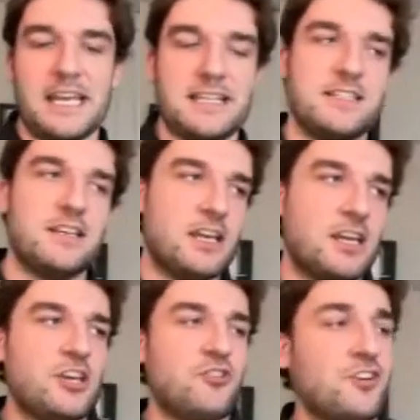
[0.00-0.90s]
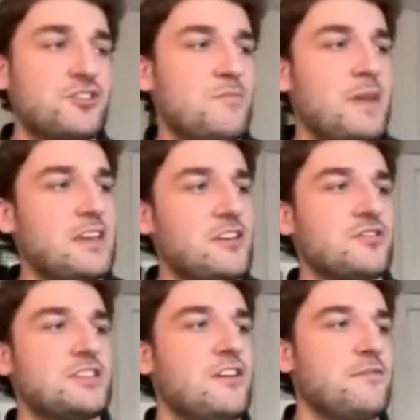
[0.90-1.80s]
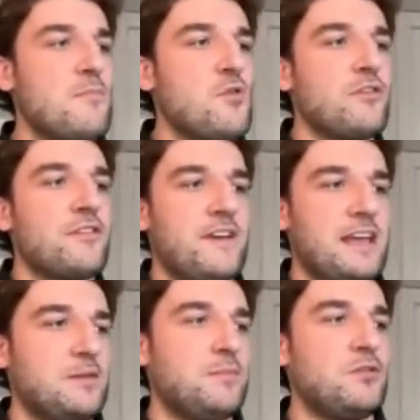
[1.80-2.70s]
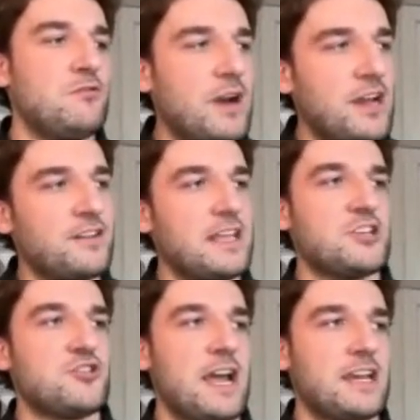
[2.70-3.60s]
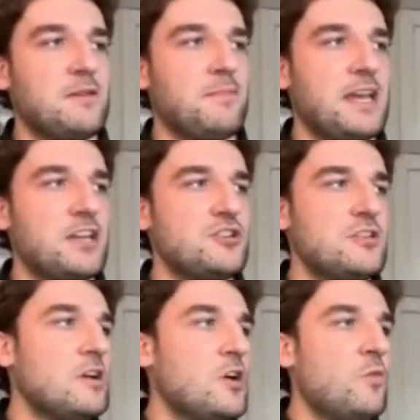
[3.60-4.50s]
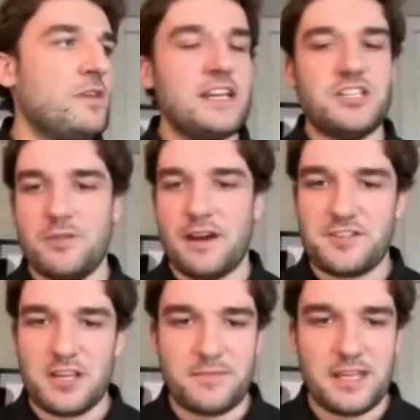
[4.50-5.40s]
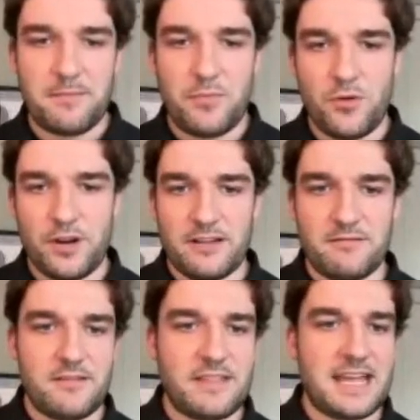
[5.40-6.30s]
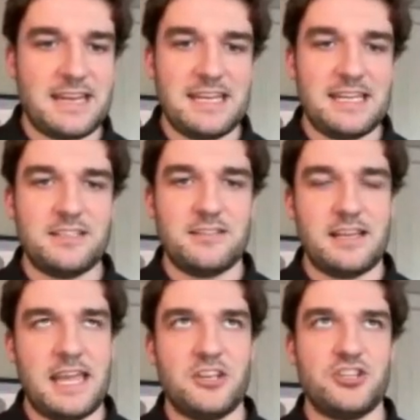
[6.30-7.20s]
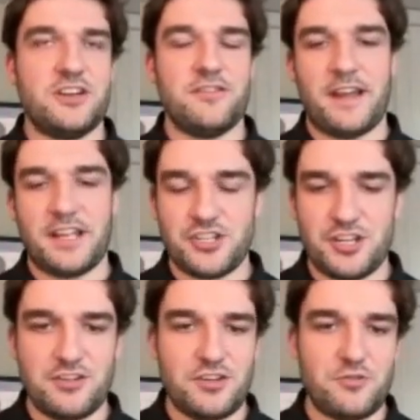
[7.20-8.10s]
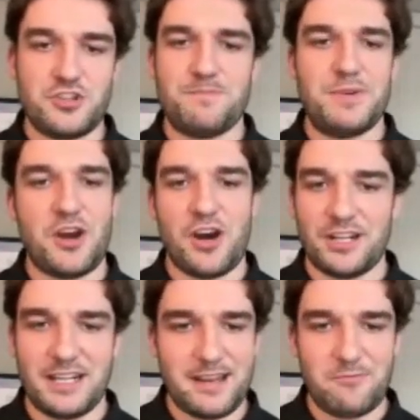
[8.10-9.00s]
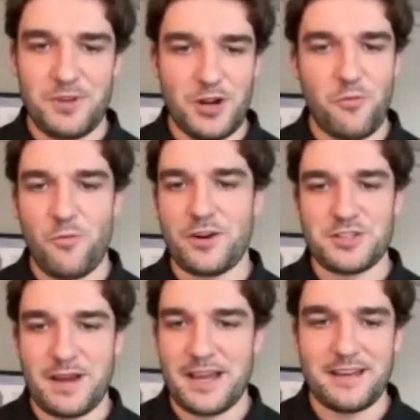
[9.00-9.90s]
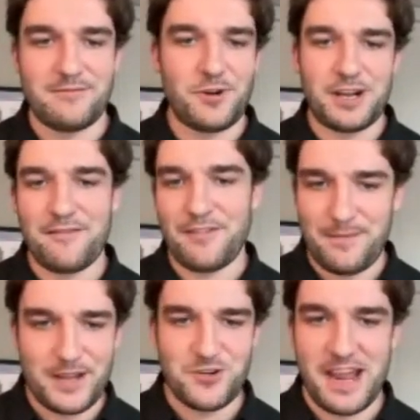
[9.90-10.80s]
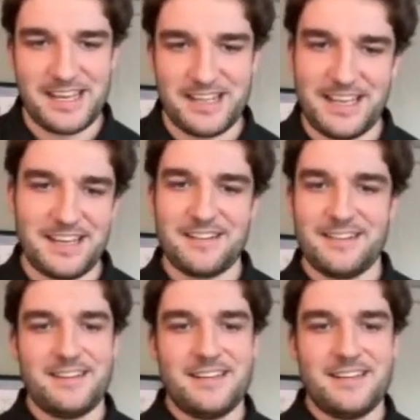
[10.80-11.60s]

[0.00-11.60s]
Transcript: tickets, you're also making yourself more available right on that tracking page when they do have something important that needs agent intervention, just beyond where can I find my tracking link?